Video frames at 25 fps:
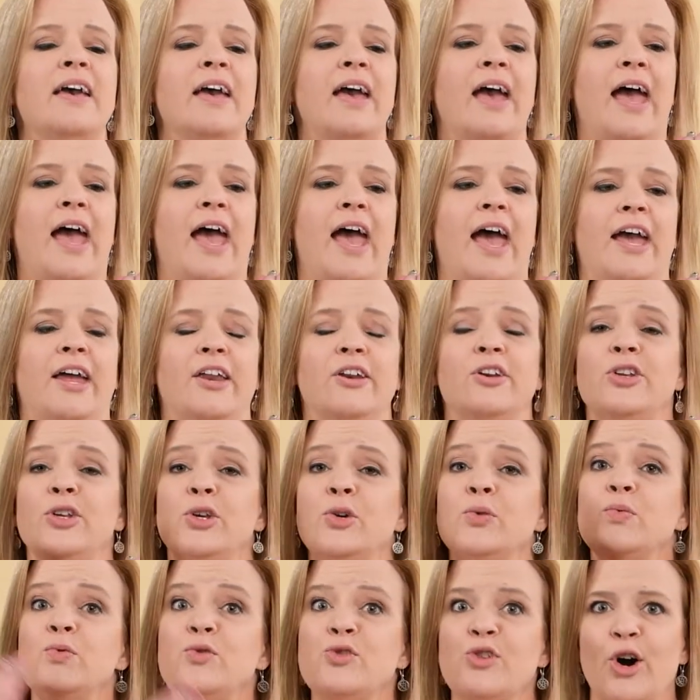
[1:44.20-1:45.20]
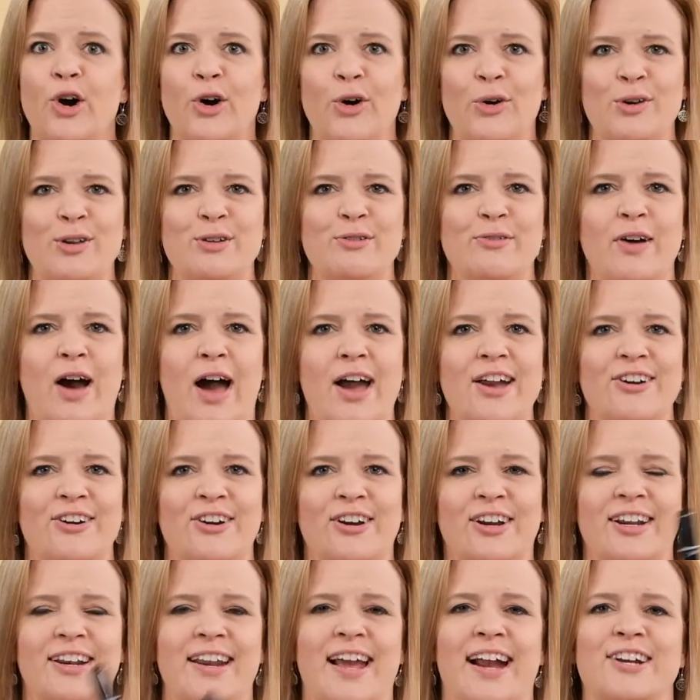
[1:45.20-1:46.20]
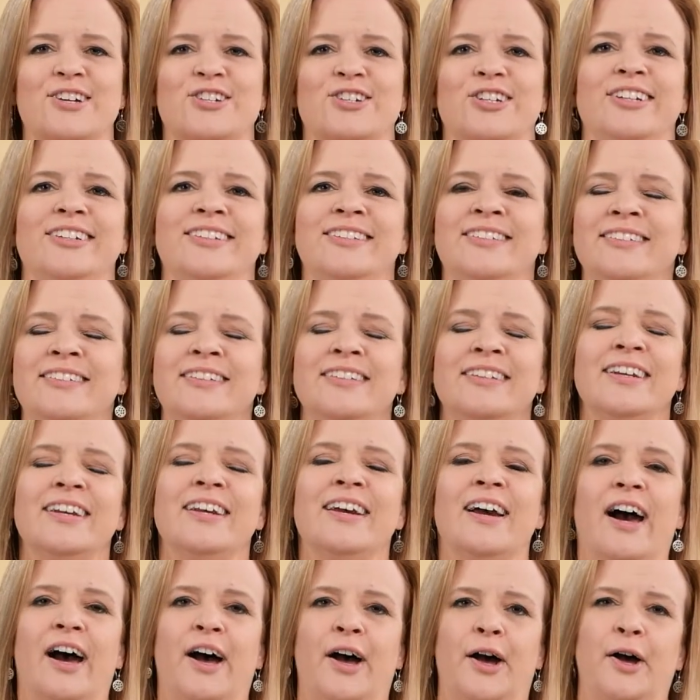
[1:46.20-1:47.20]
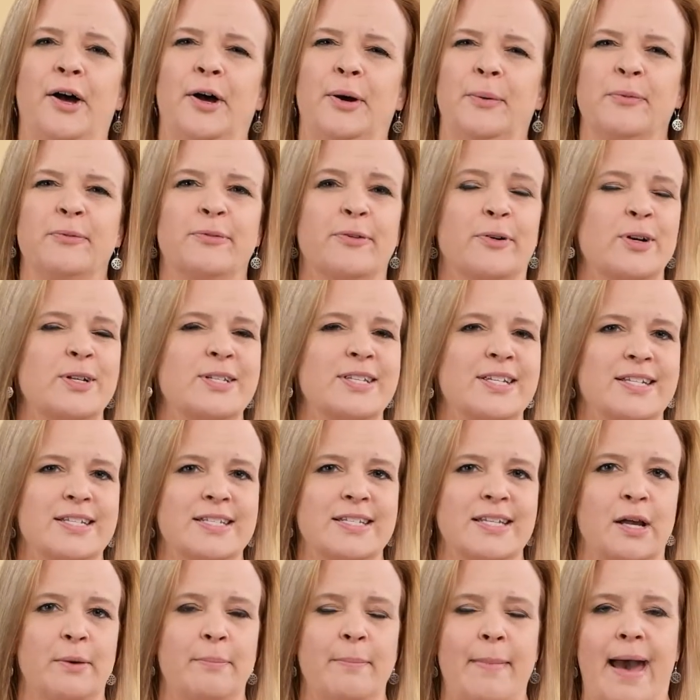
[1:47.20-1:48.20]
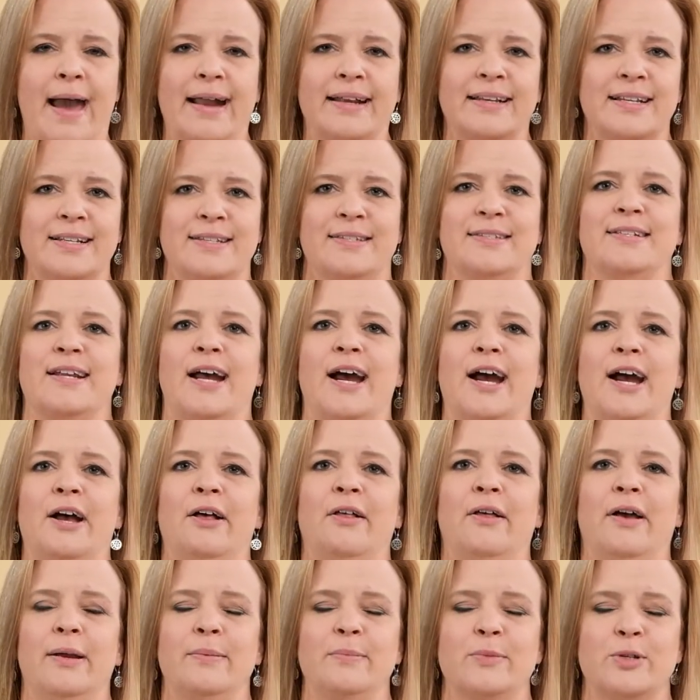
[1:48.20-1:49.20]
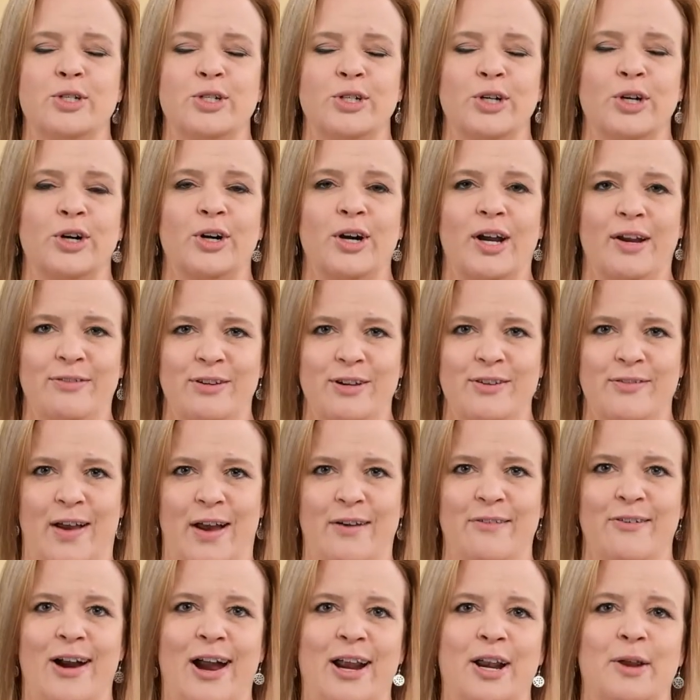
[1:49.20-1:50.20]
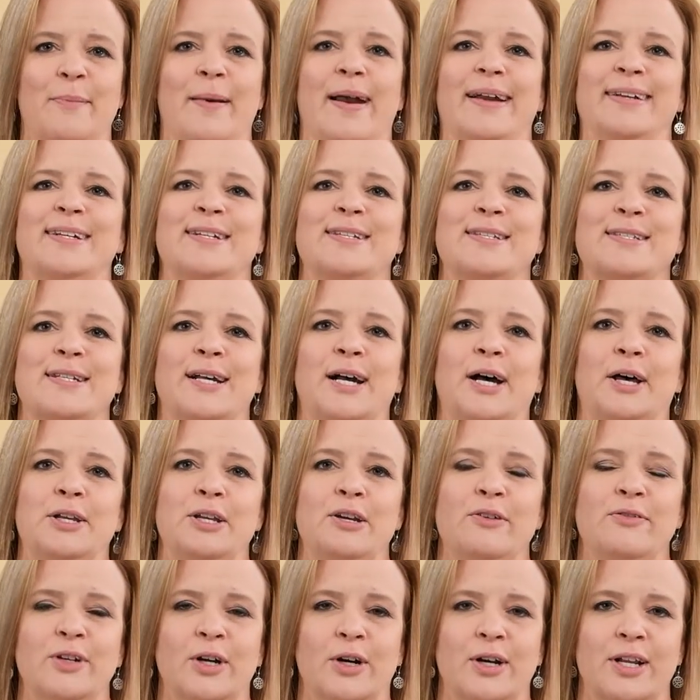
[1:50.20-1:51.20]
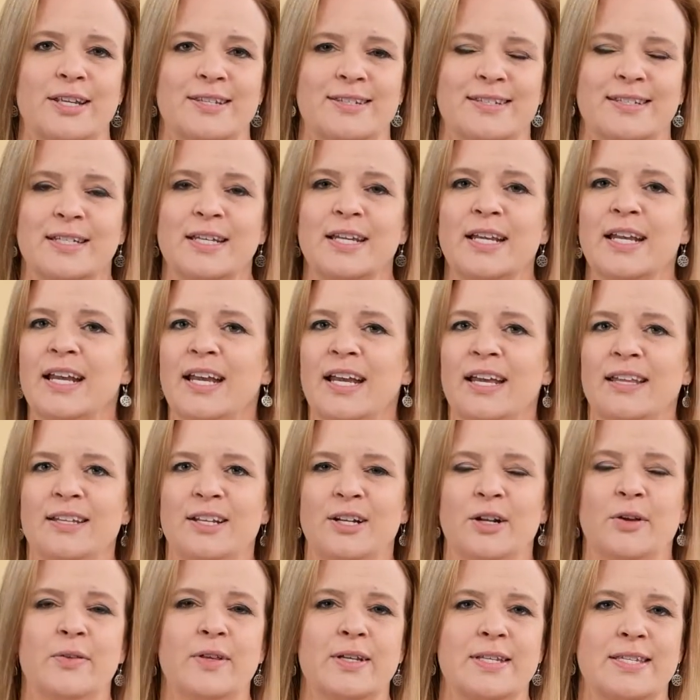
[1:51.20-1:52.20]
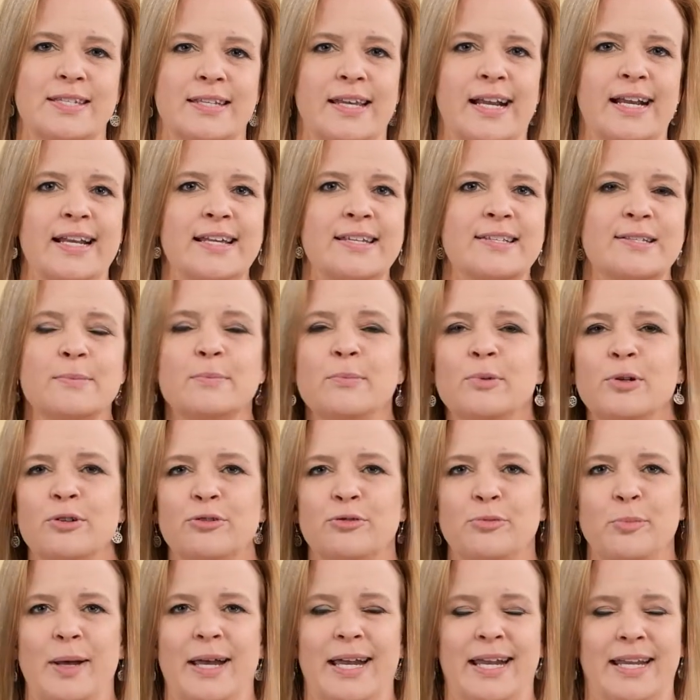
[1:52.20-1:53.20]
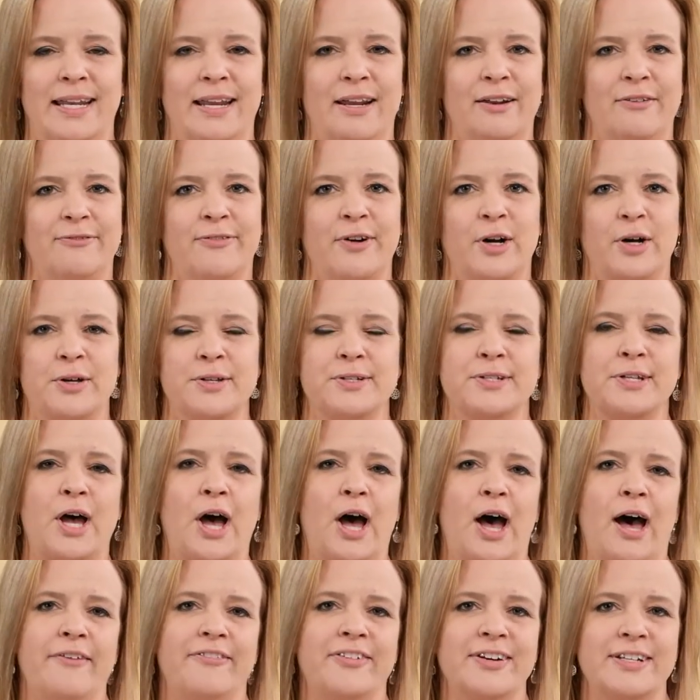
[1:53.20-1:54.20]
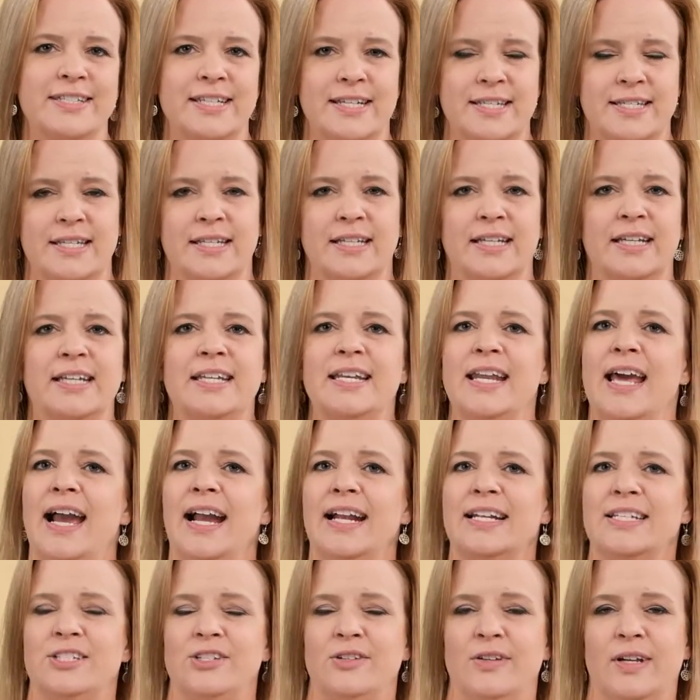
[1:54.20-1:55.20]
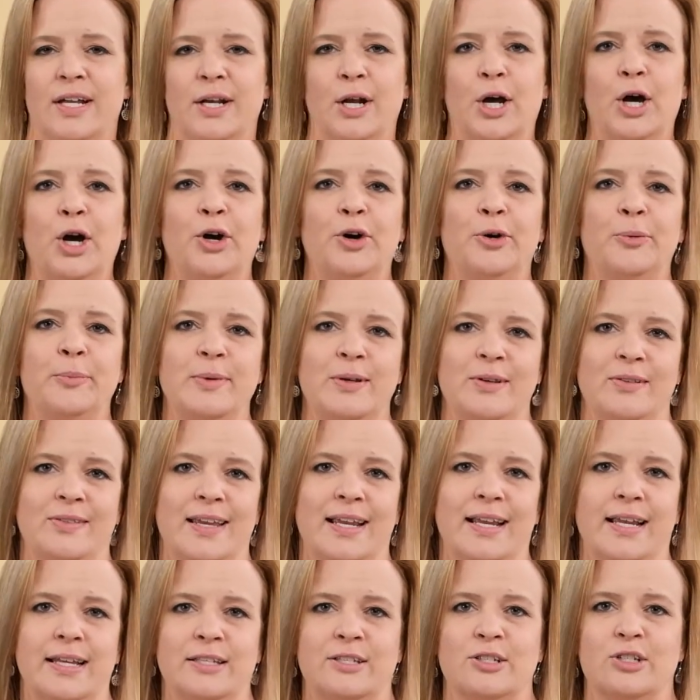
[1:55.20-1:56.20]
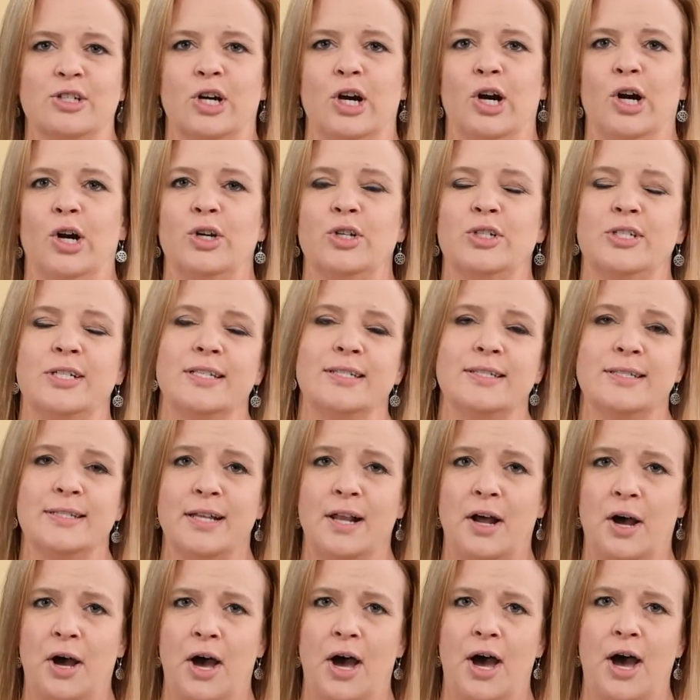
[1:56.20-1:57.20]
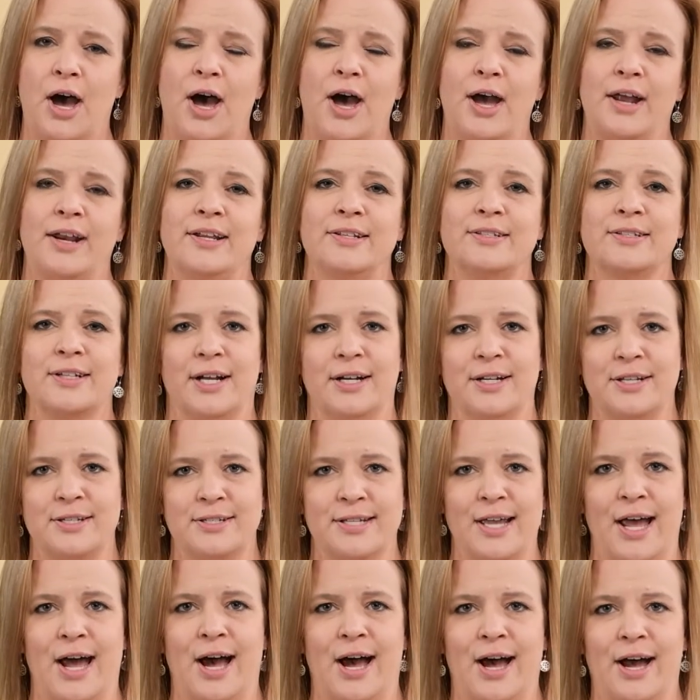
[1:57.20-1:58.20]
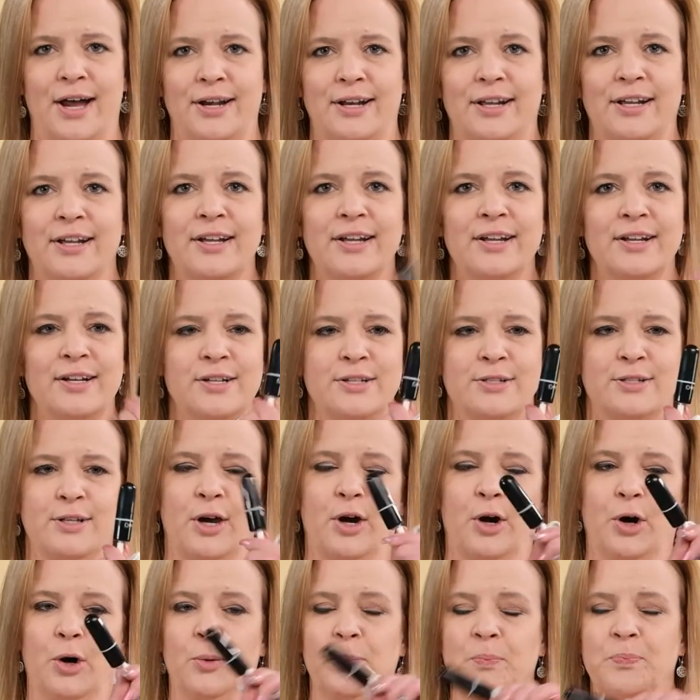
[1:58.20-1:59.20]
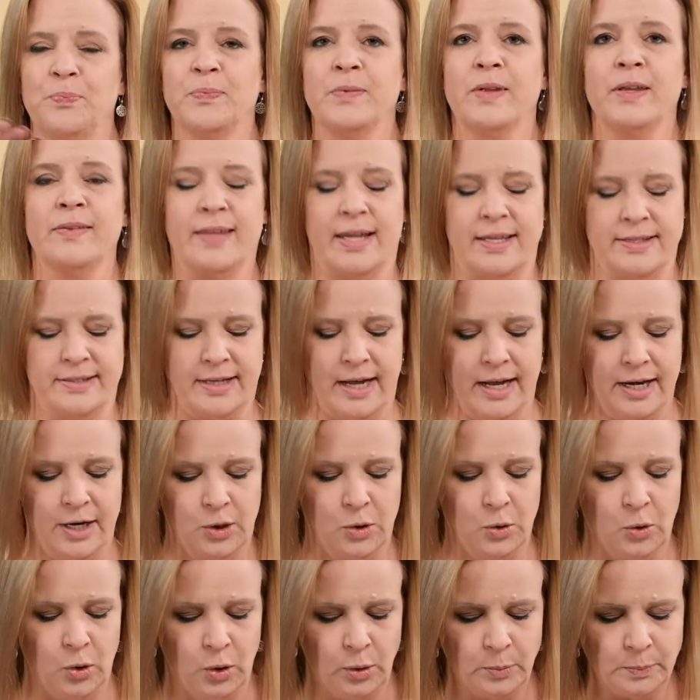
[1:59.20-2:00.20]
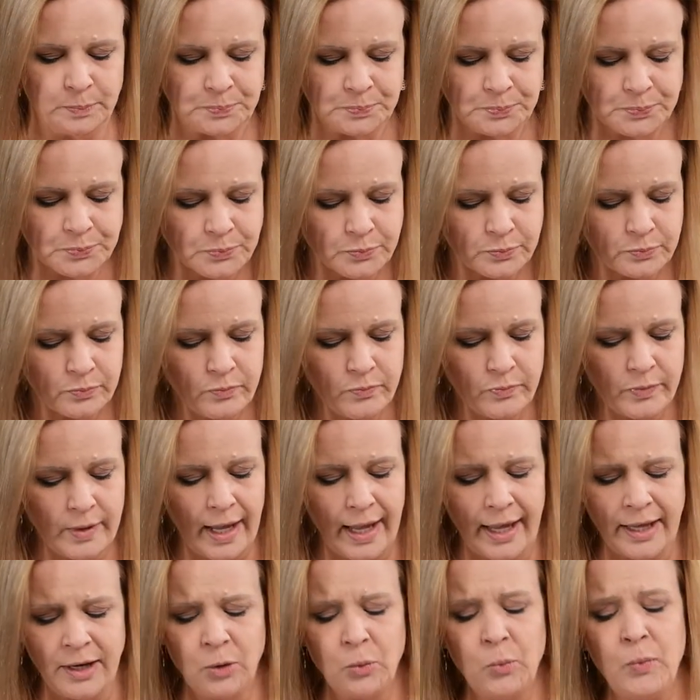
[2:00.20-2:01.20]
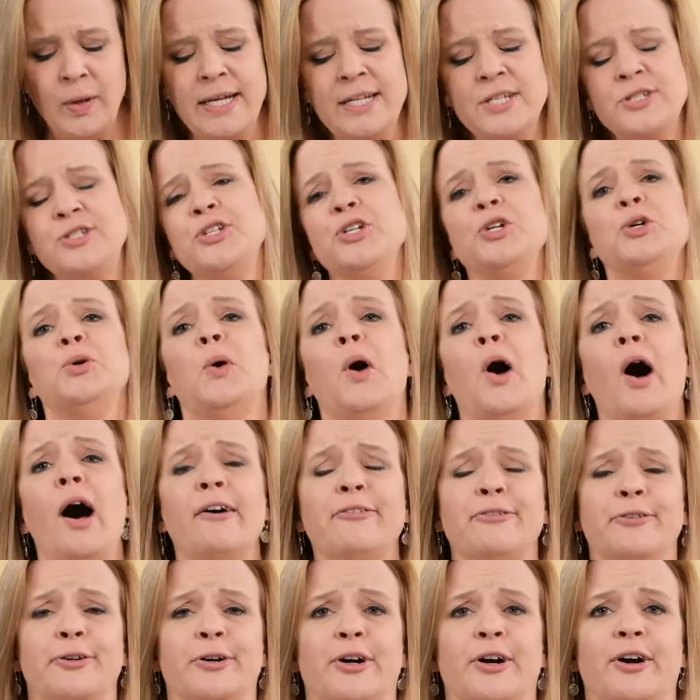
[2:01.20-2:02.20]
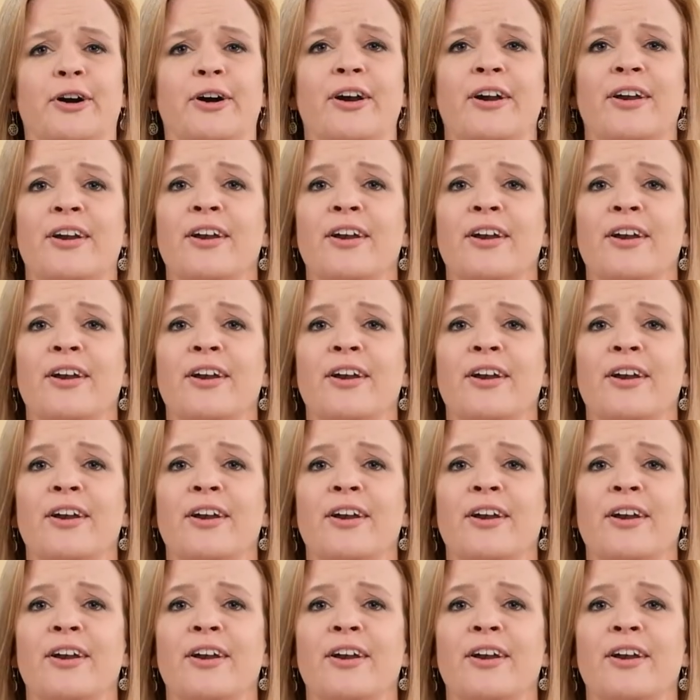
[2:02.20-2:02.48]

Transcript: and you've got your connection versus a magnet style. I'm sure if you've ever had a magnet style, you've noticed, the slightest movement, it falls off, it doesn't connect, you get home, you think it's charged, it's not, it's kind of sad. So that's kind of cool. And we do offer